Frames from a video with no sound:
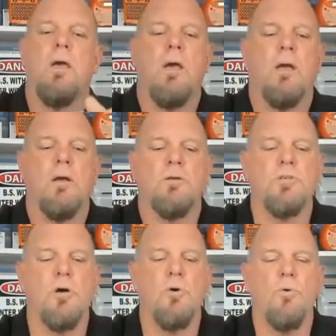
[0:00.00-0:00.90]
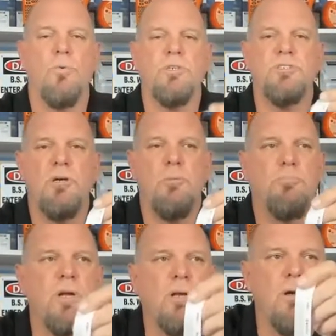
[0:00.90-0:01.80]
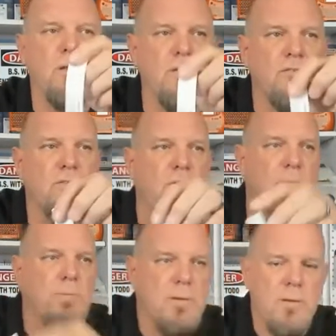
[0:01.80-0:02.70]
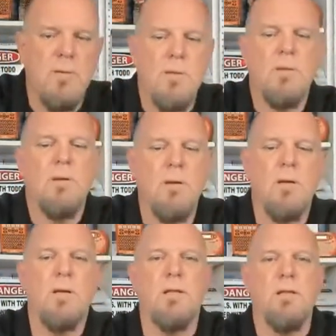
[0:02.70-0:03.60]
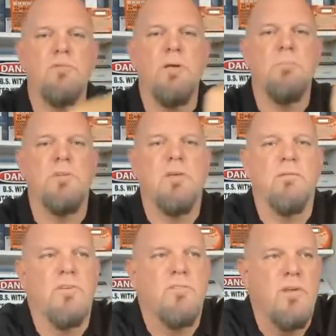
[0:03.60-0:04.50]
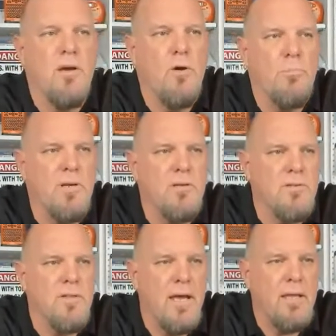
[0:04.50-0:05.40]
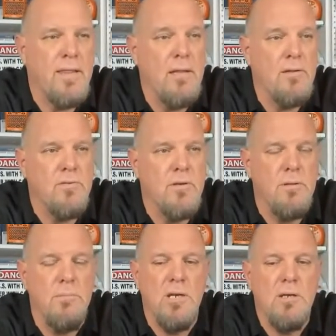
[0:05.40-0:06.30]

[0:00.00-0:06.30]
So we still print on the strip, all right, and this may be tough to see. I hope it isn't. That looks good to me.